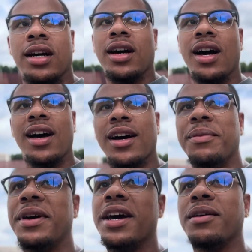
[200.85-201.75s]
Ah,
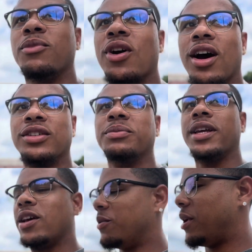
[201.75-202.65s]
man, Morehouse, man,
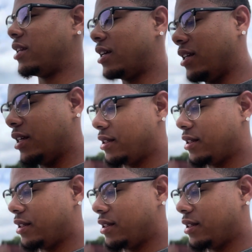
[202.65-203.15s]
they don't make nothing